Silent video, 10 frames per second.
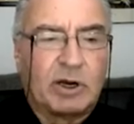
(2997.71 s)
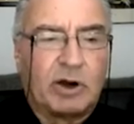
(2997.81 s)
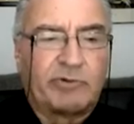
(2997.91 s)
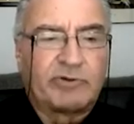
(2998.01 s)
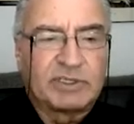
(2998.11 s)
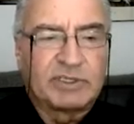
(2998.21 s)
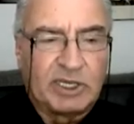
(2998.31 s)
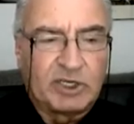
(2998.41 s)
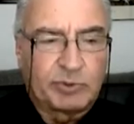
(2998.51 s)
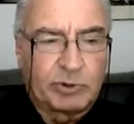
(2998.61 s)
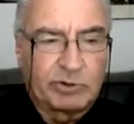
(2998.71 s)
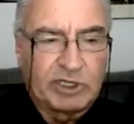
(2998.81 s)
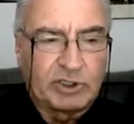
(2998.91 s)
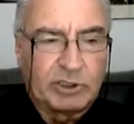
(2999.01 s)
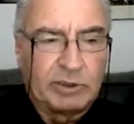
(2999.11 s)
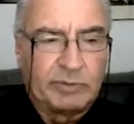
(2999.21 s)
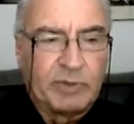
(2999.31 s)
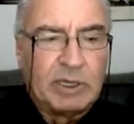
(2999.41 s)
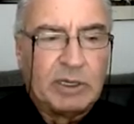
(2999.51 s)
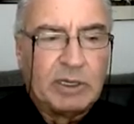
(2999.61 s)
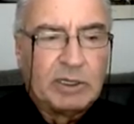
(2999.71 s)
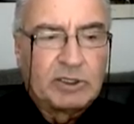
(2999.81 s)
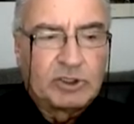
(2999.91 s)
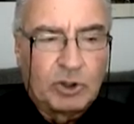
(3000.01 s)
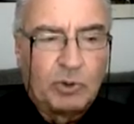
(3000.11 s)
of stage progression. So